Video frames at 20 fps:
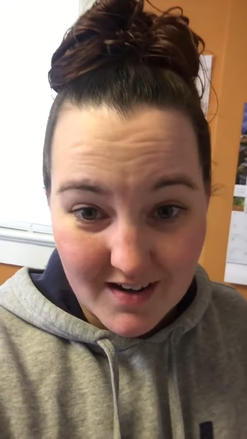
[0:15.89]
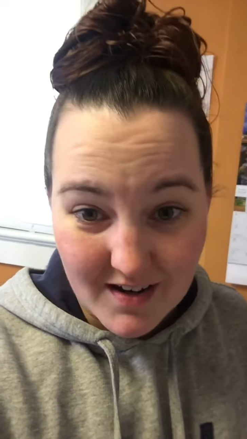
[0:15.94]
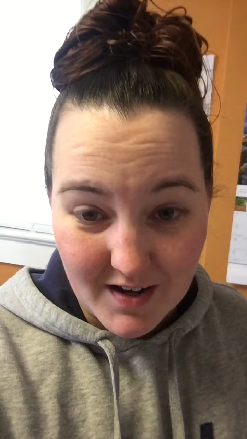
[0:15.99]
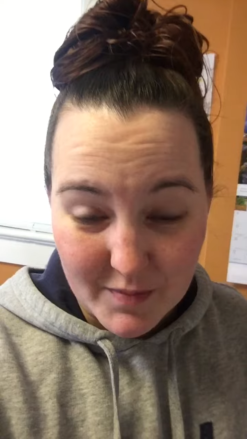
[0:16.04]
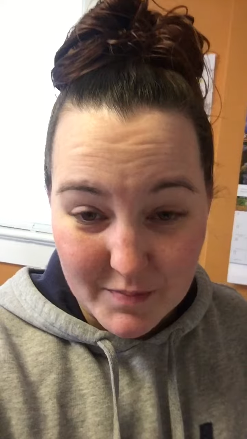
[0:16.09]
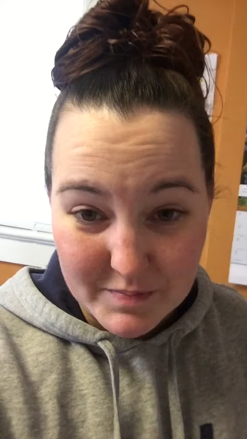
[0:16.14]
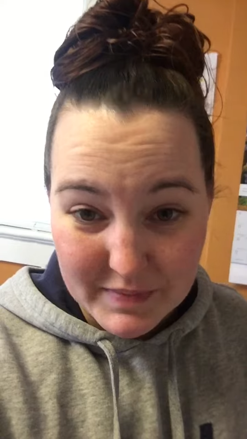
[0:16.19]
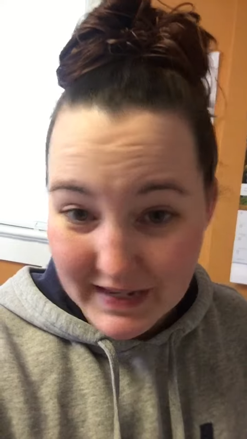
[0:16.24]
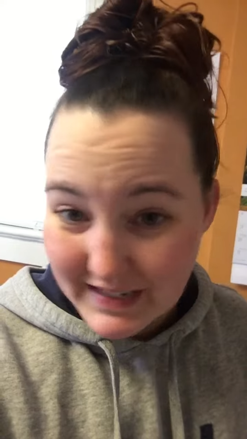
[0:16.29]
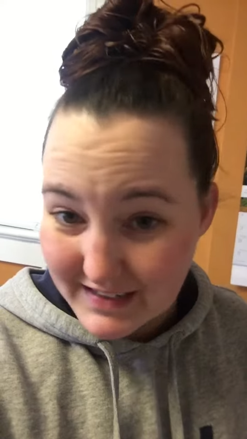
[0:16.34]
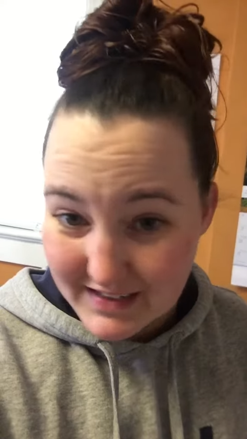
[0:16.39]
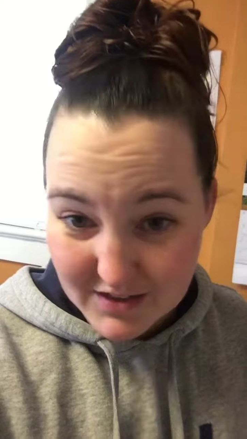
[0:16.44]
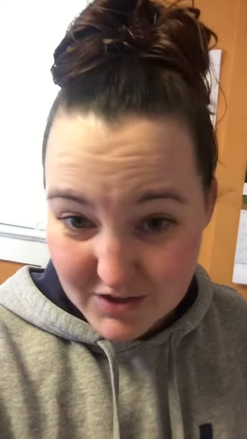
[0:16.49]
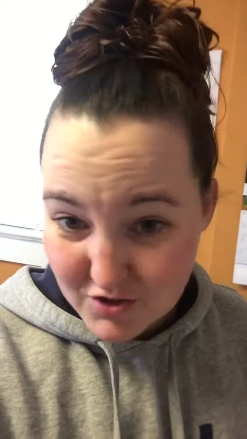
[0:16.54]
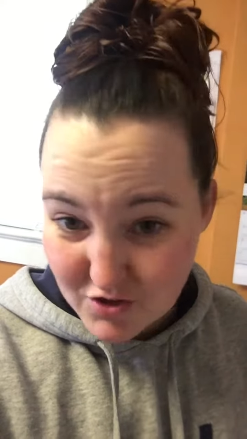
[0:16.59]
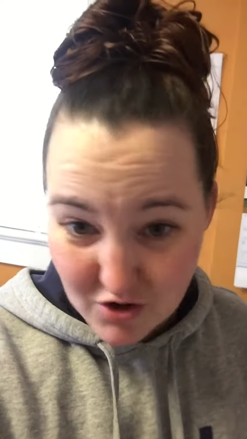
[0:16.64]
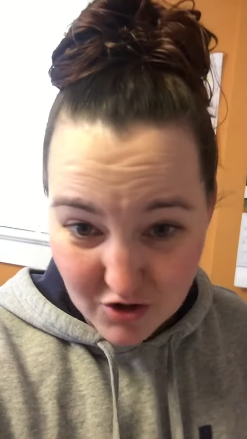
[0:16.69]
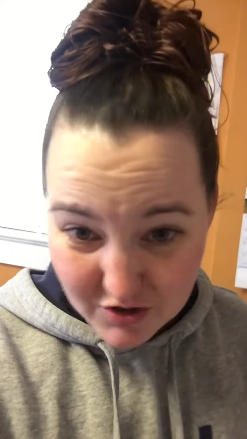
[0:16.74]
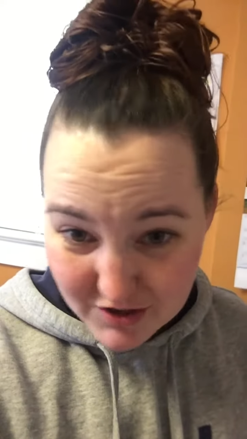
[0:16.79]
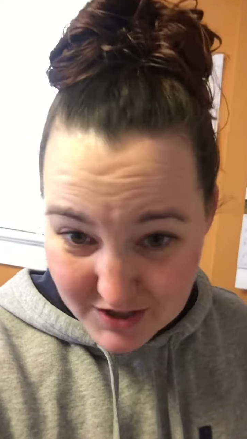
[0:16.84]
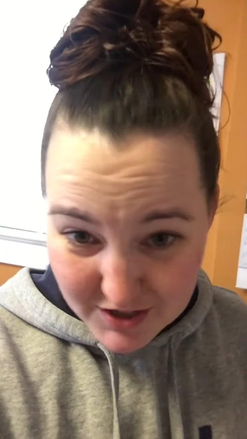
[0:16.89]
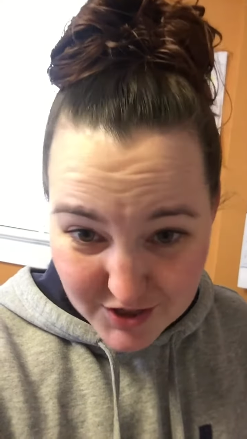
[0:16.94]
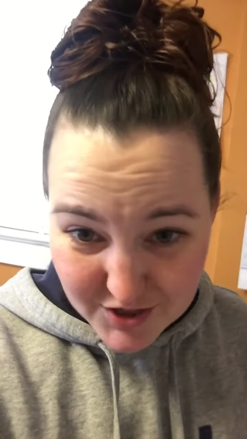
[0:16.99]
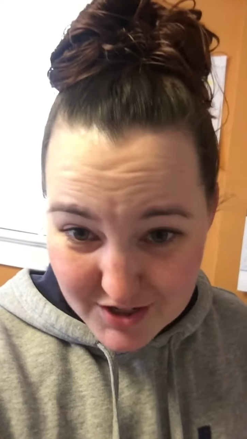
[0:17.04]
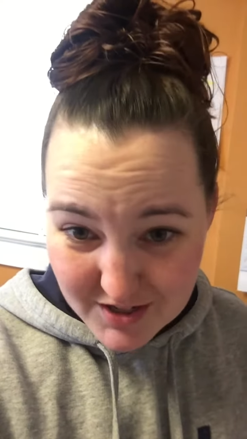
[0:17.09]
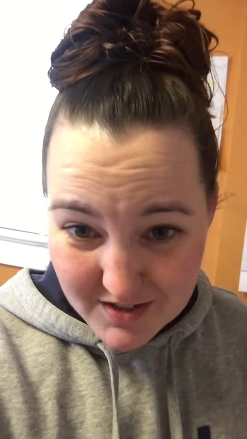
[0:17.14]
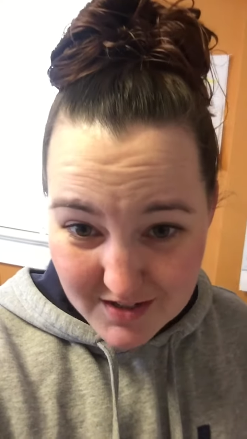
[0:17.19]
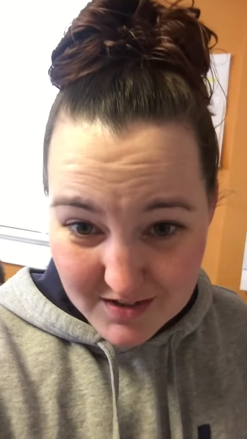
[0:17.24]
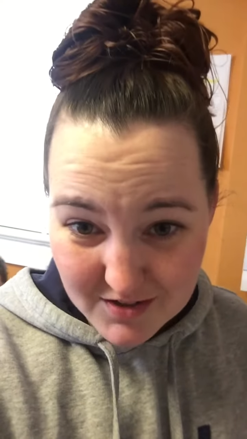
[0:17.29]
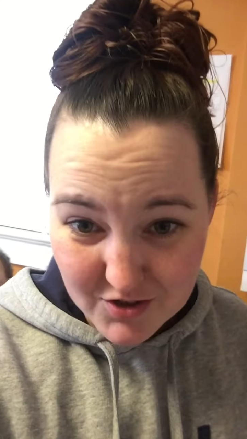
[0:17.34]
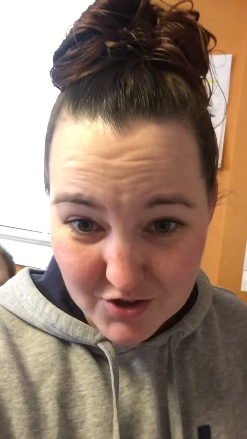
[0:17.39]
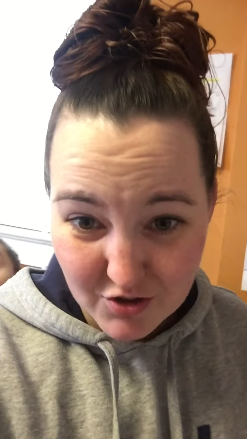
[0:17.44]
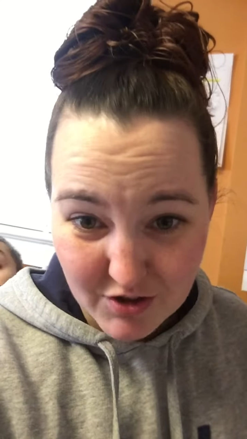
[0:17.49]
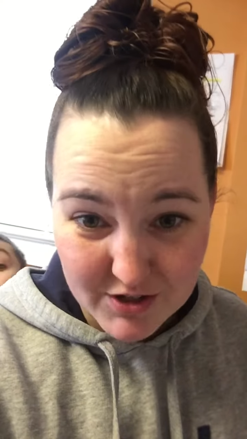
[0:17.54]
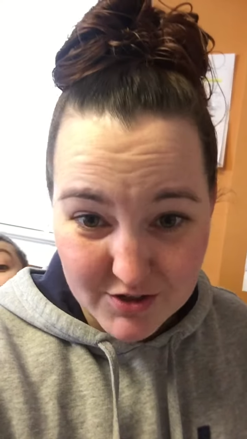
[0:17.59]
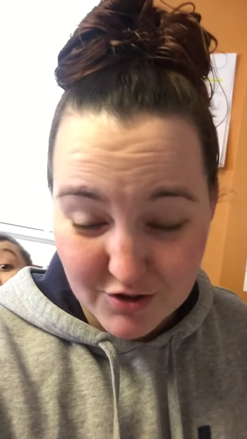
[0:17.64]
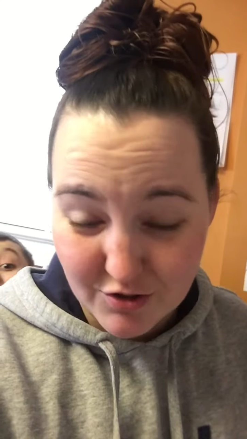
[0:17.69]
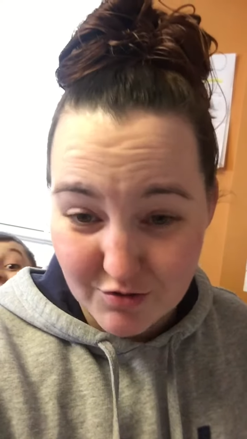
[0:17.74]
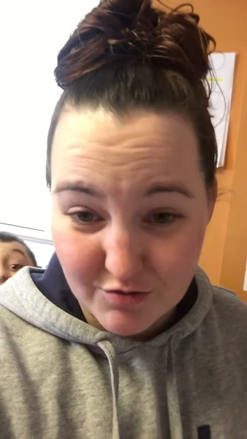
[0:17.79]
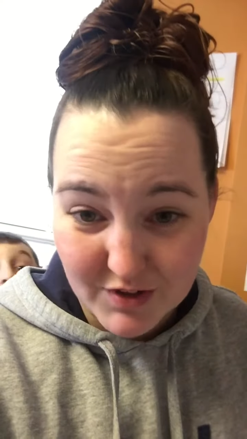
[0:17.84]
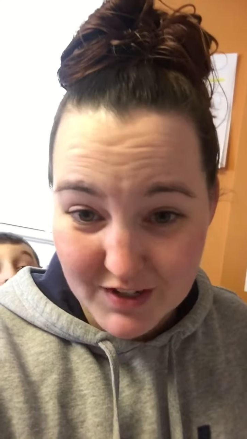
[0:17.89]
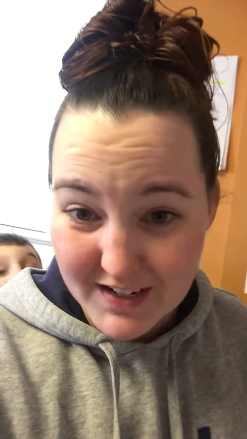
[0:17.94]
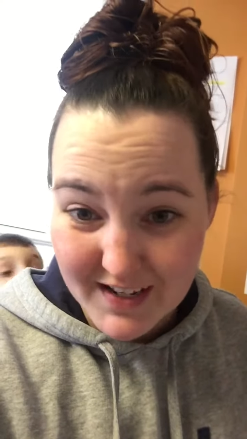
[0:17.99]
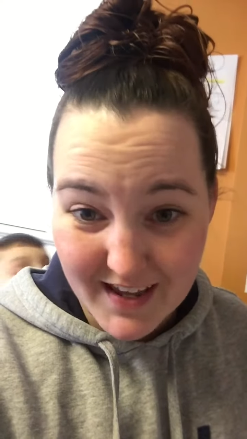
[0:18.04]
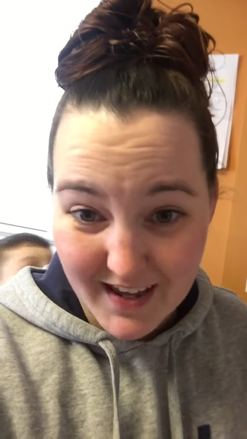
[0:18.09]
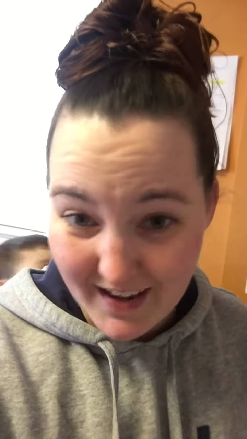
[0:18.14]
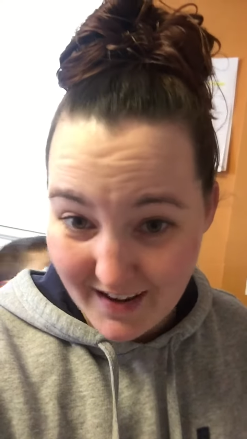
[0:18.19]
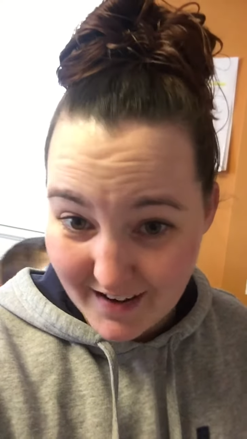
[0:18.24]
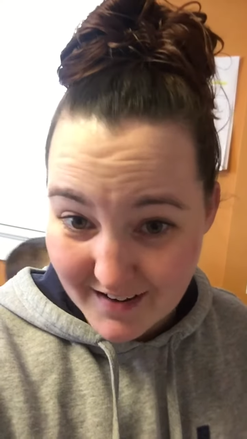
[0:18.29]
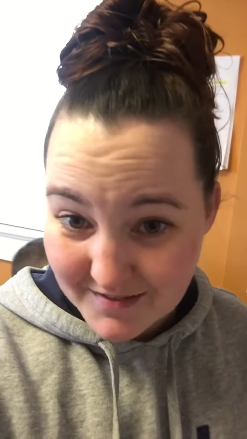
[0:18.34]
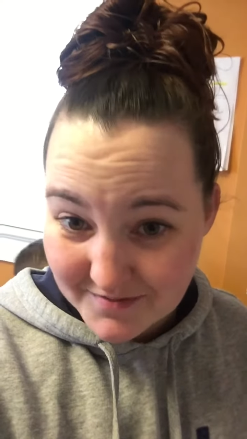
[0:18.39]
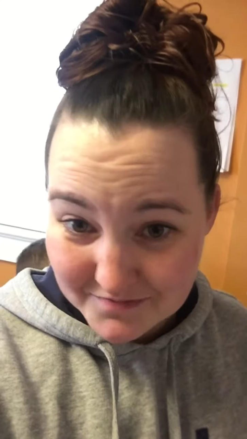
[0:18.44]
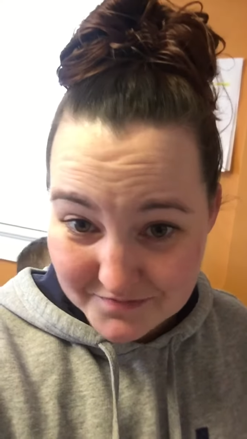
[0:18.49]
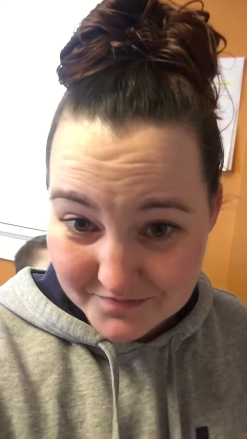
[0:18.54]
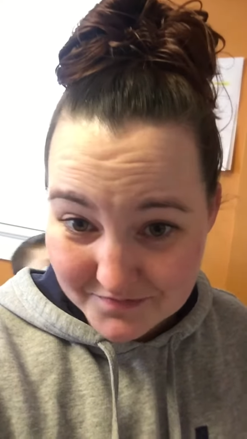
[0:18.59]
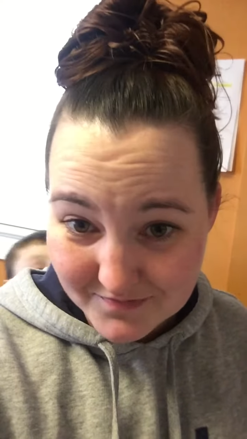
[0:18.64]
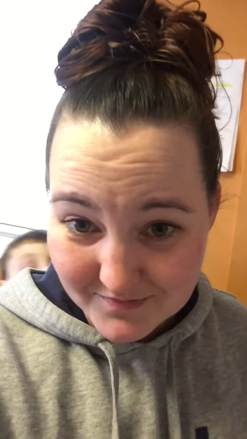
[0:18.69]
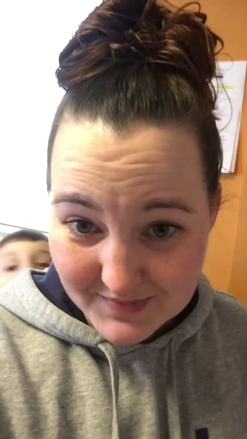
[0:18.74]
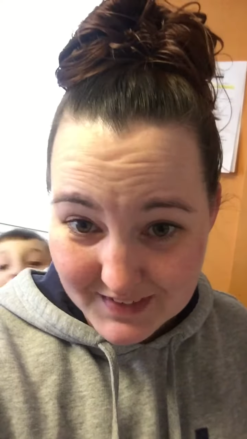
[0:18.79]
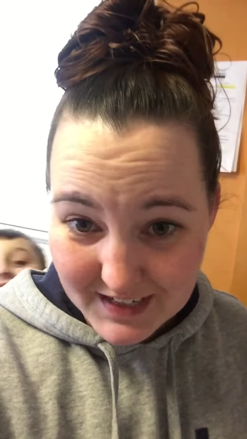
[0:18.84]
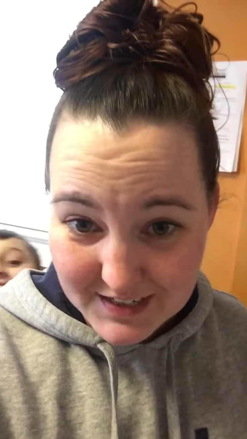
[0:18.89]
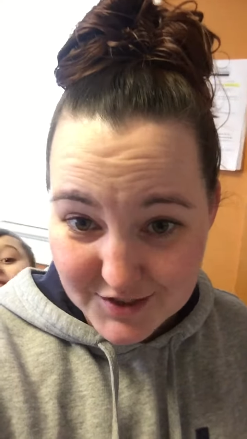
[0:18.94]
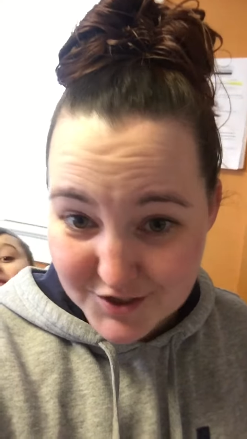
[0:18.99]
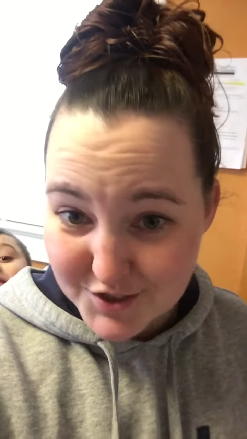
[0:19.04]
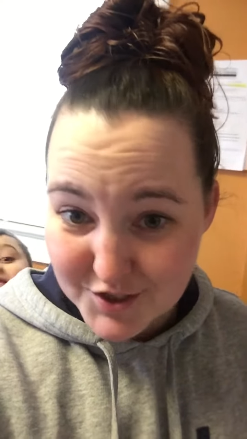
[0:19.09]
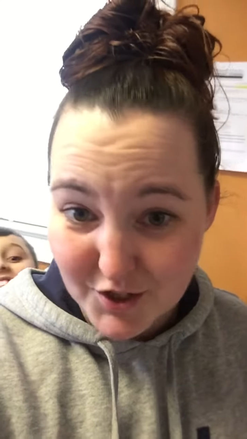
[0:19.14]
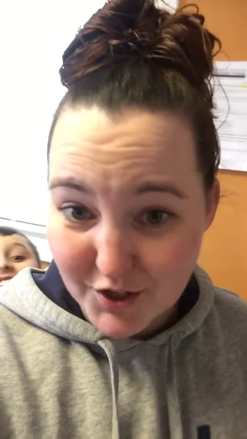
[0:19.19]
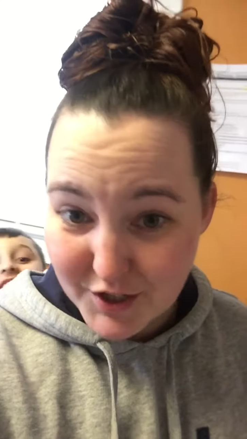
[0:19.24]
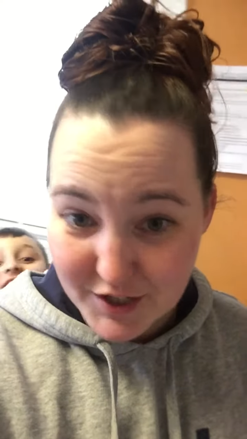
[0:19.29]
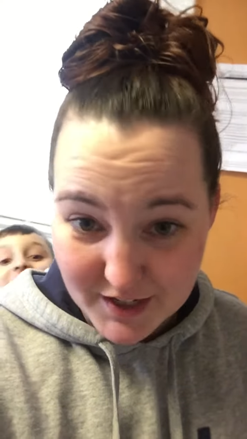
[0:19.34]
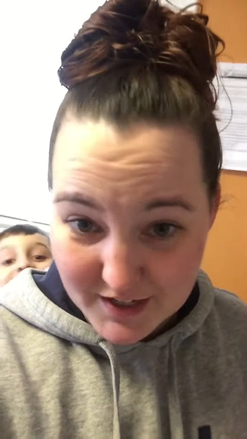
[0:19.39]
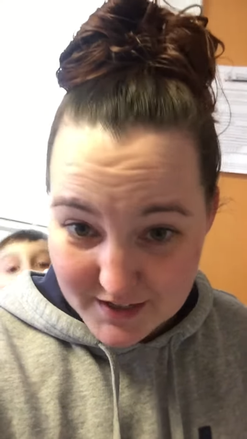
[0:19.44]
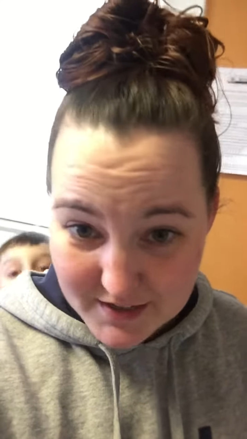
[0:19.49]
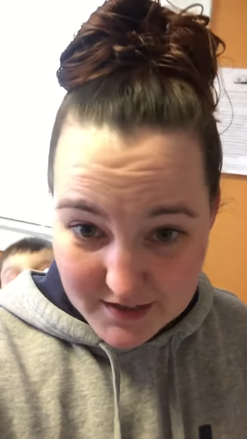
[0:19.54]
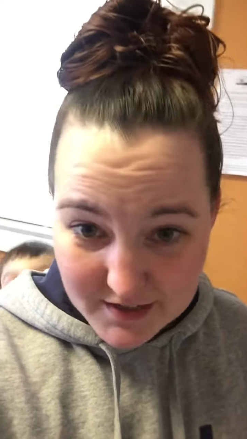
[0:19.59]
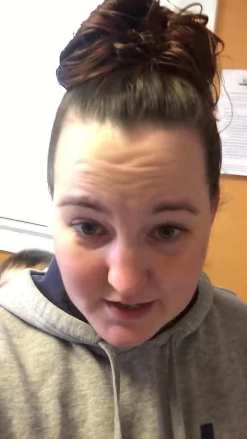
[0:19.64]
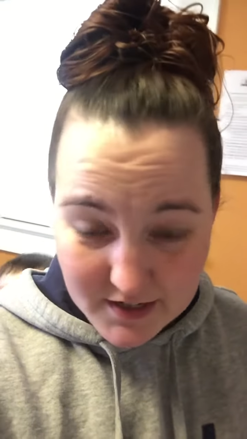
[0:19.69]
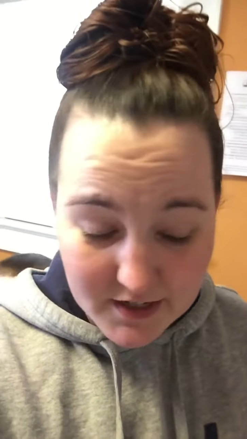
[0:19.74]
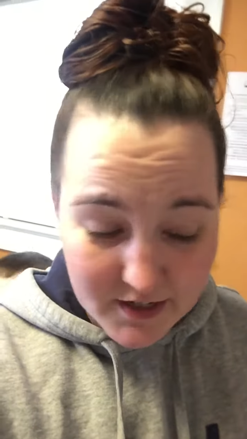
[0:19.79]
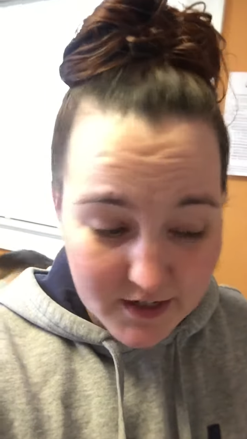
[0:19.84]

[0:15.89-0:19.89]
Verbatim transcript: I'm barely Scottish, so I don't really care. I just like it.